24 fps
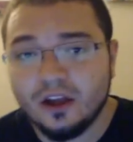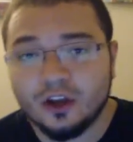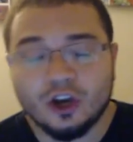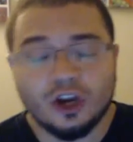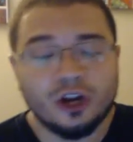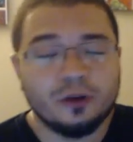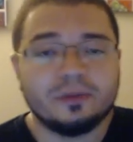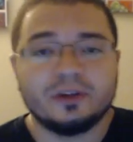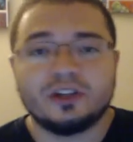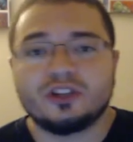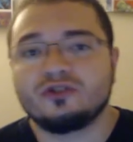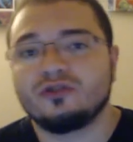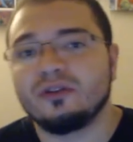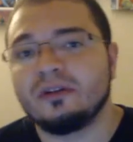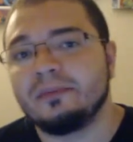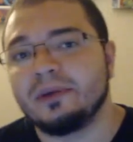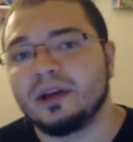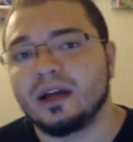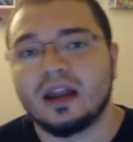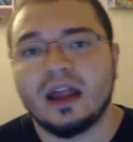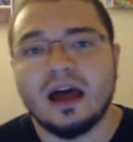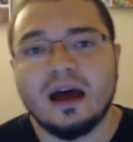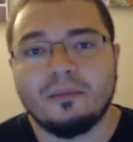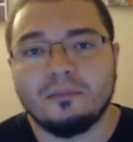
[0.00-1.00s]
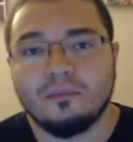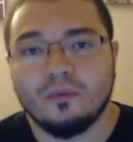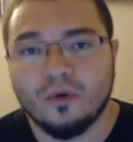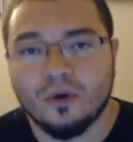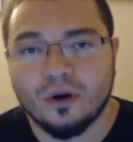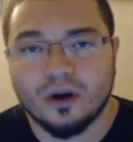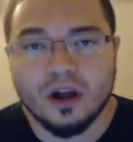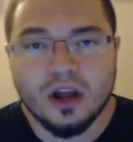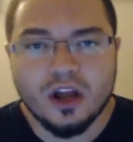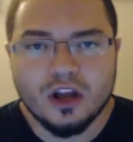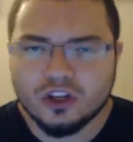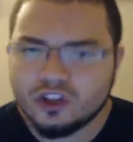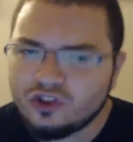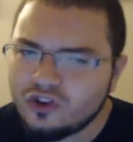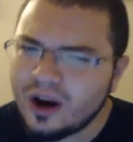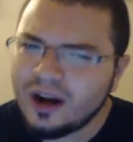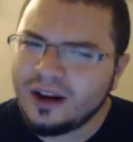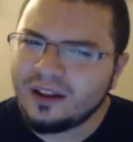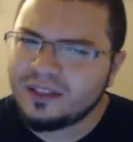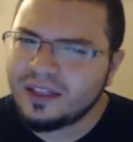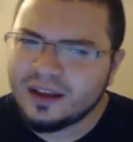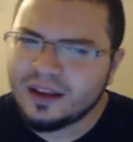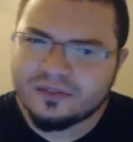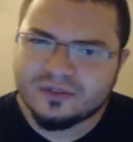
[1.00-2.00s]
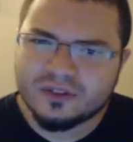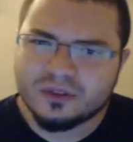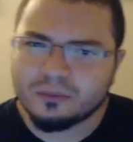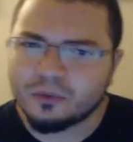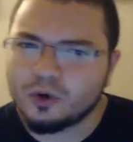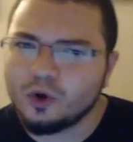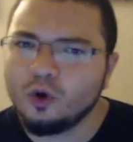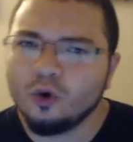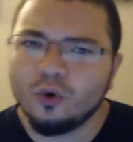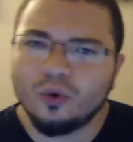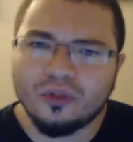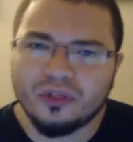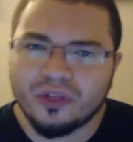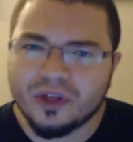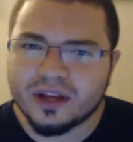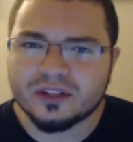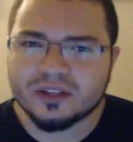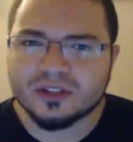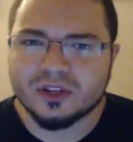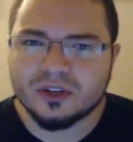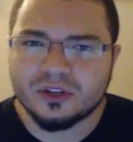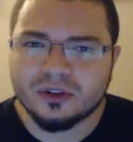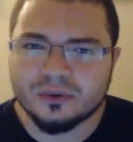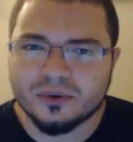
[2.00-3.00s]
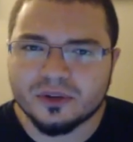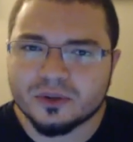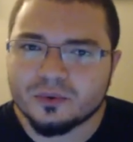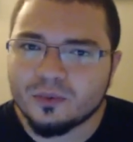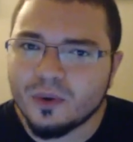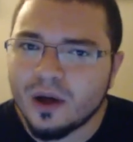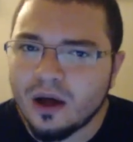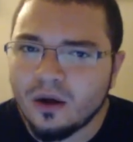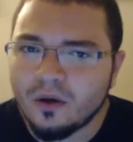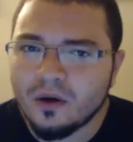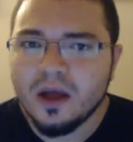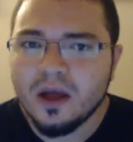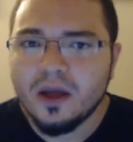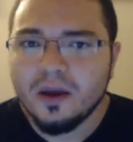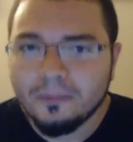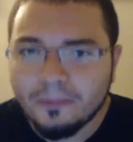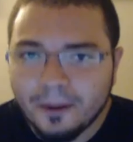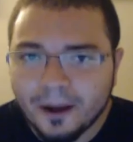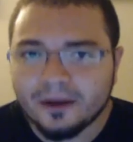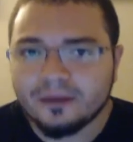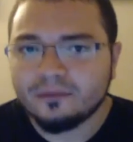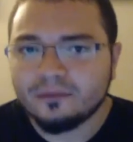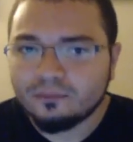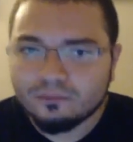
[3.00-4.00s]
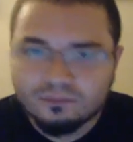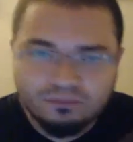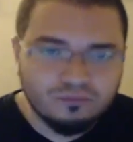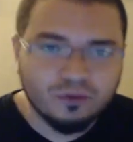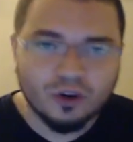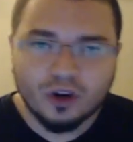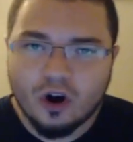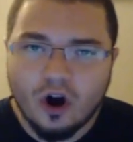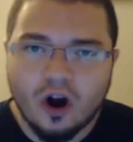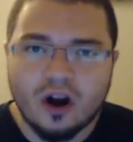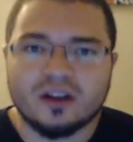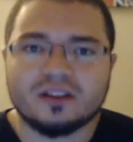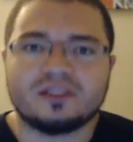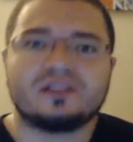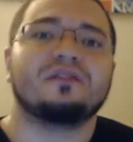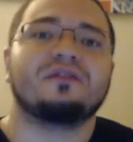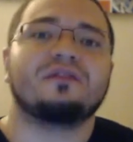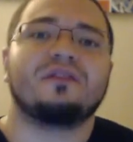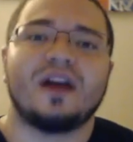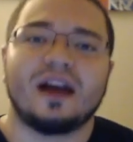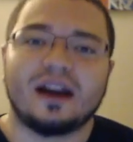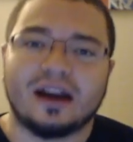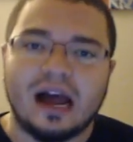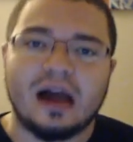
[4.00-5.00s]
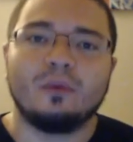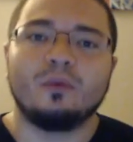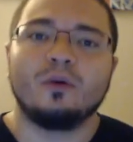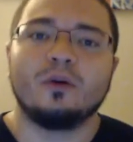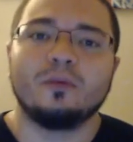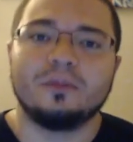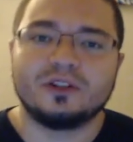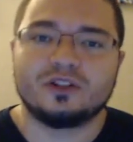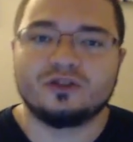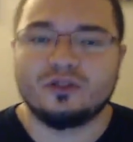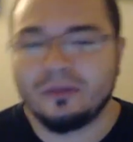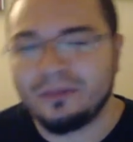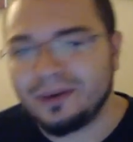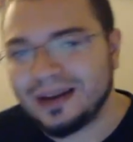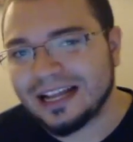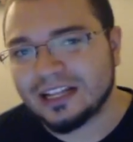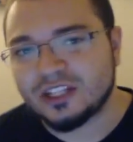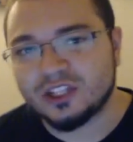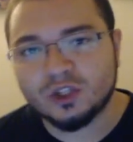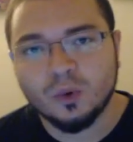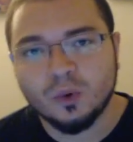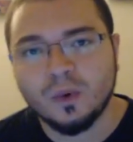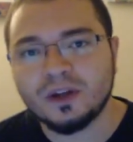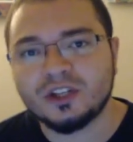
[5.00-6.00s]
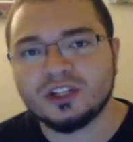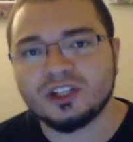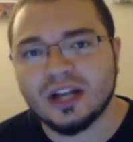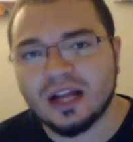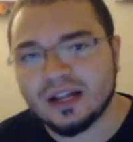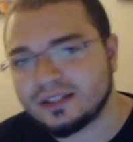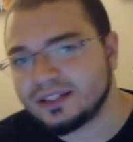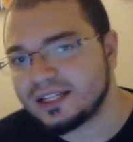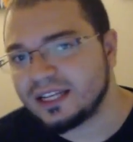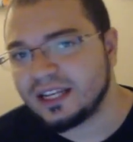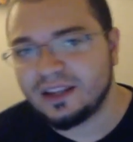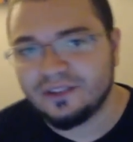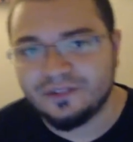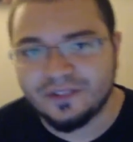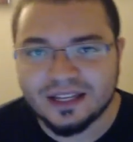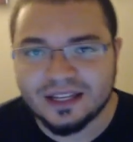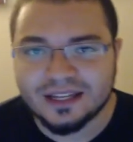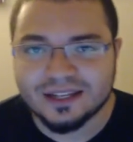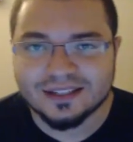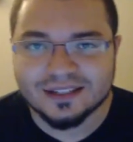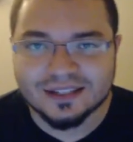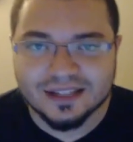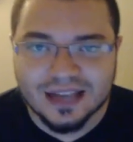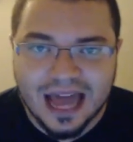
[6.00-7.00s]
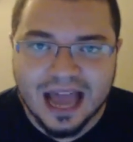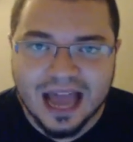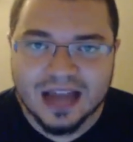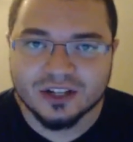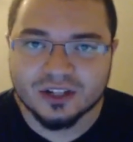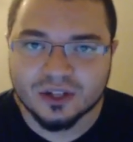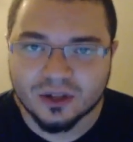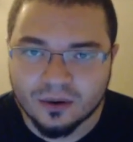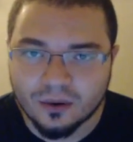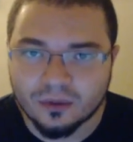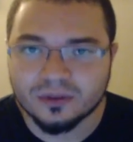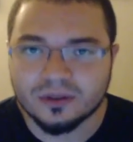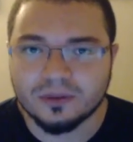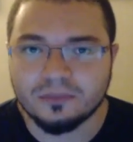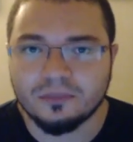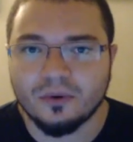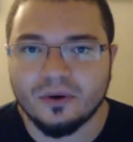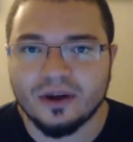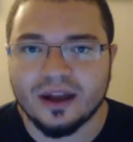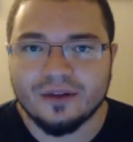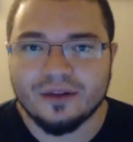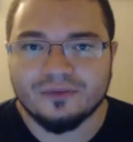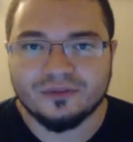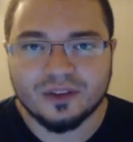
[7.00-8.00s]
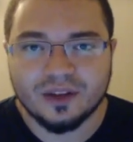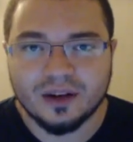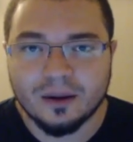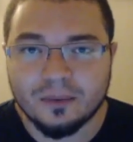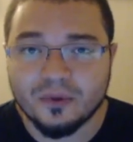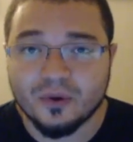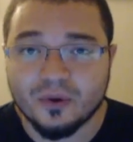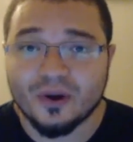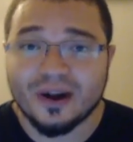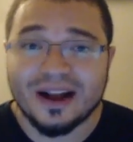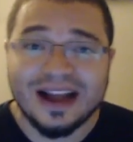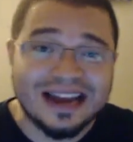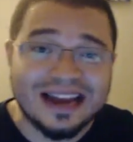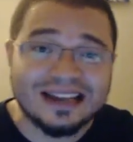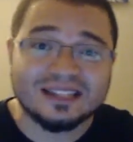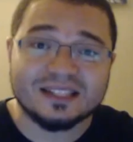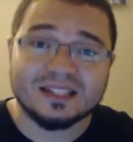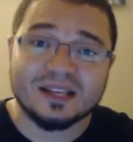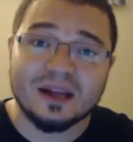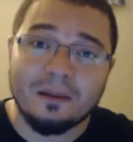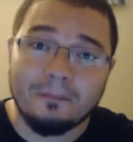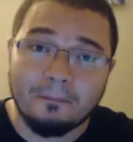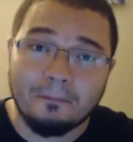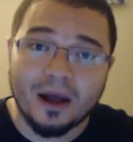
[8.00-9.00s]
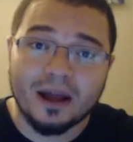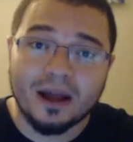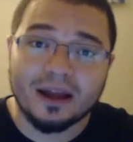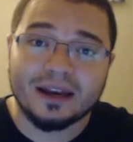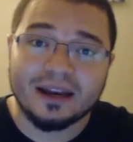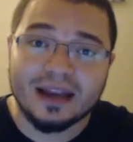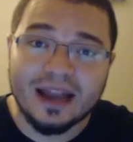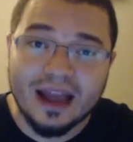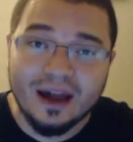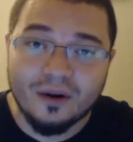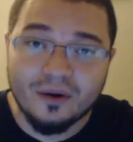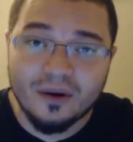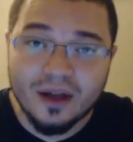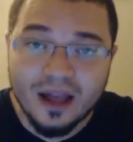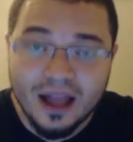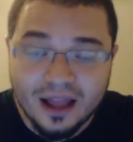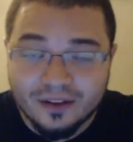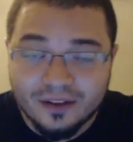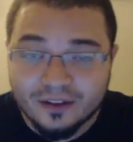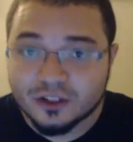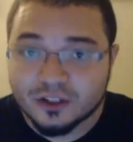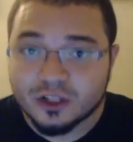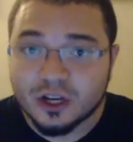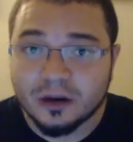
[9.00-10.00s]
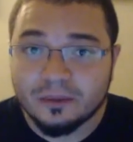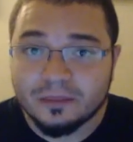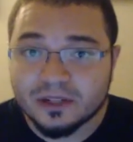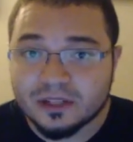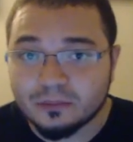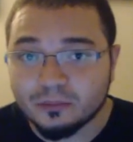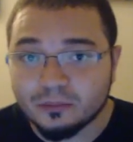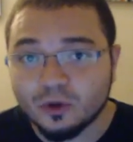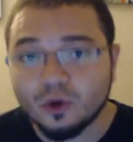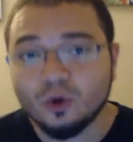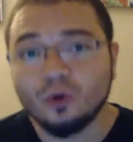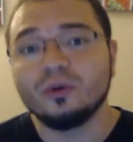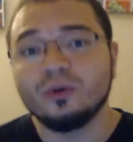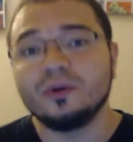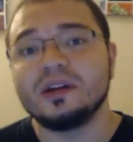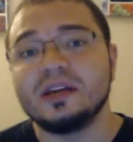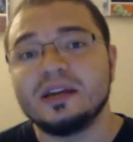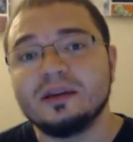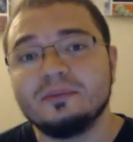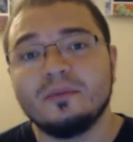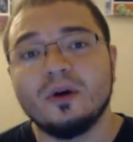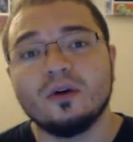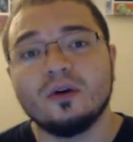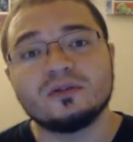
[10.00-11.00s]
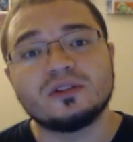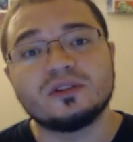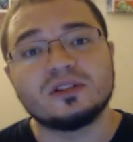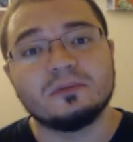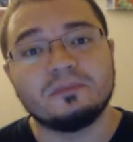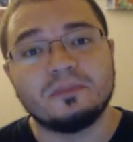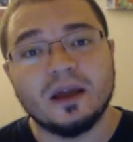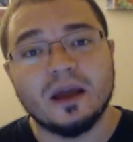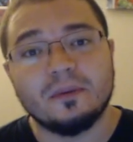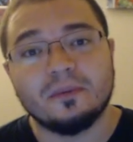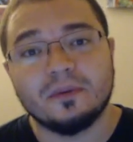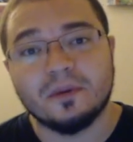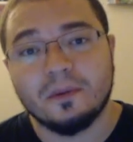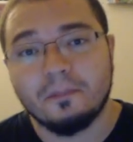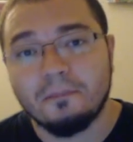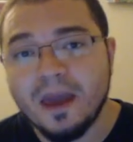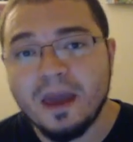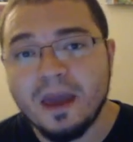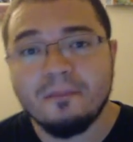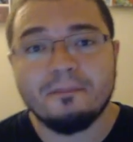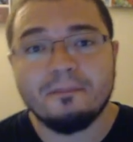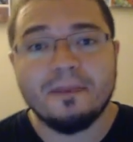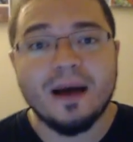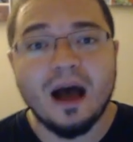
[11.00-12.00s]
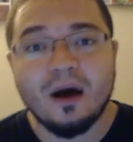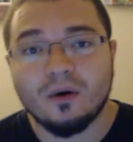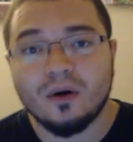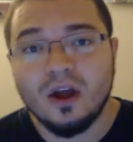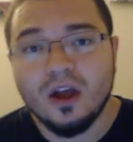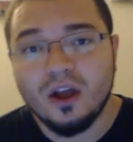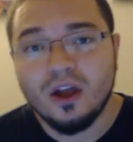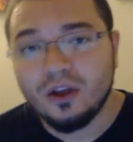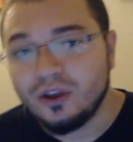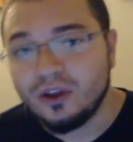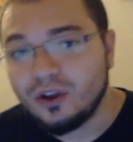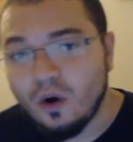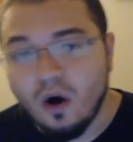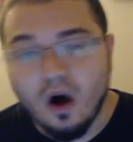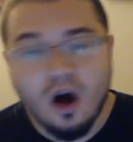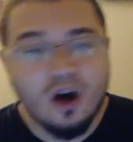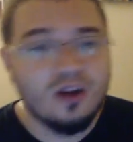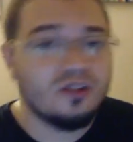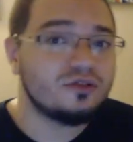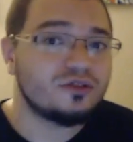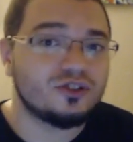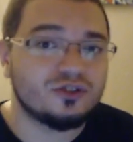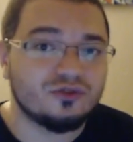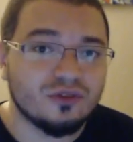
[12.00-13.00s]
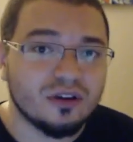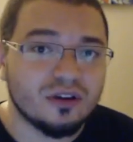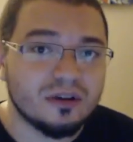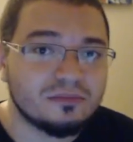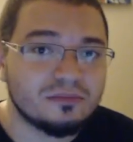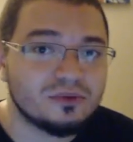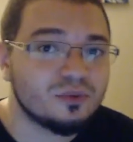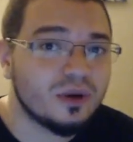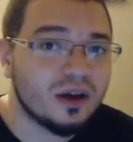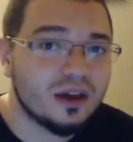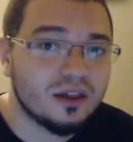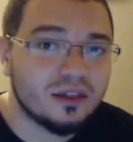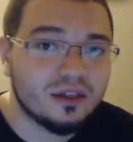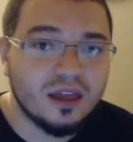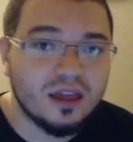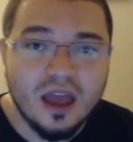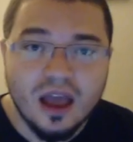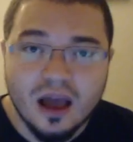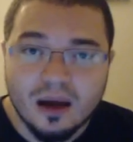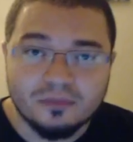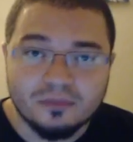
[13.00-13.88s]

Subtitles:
Gonna be streaming a lot more, trying to think of some cool things to do as well, but regardless of the fact, I will be streaming. That's twitch.tv/GoldenboyFTW. I got a sub button now. There's gonna be some cool emotes to be able to pimp out, you know, other streams with.